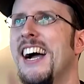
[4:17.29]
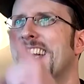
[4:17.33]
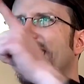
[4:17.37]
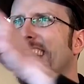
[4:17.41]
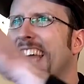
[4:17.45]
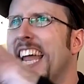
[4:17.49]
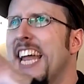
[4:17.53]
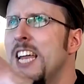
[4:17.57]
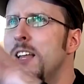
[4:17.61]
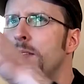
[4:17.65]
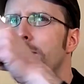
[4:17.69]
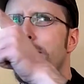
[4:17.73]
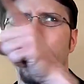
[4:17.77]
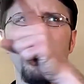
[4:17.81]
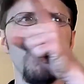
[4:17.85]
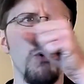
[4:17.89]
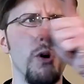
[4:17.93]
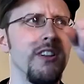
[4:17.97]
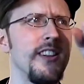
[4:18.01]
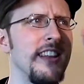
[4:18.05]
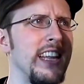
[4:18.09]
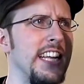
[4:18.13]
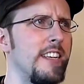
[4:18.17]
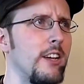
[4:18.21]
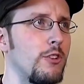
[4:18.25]
after the
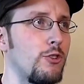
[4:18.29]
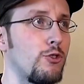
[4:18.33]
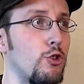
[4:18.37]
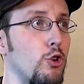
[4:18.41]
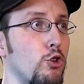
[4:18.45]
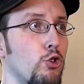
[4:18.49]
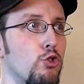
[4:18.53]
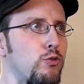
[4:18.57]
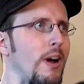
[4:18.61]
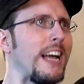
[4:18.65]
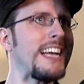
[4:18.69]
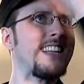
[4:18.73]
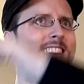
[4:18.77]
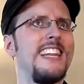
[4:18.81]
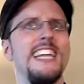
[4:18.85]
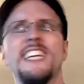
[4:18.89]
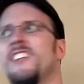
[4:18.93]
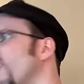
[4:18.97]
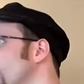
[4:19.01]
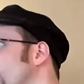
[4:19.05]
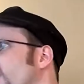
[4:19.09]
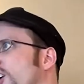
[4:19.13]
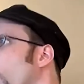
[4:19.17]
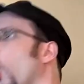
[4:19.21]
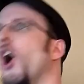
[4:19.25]
shenanigans from last
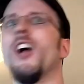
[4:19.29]
year, of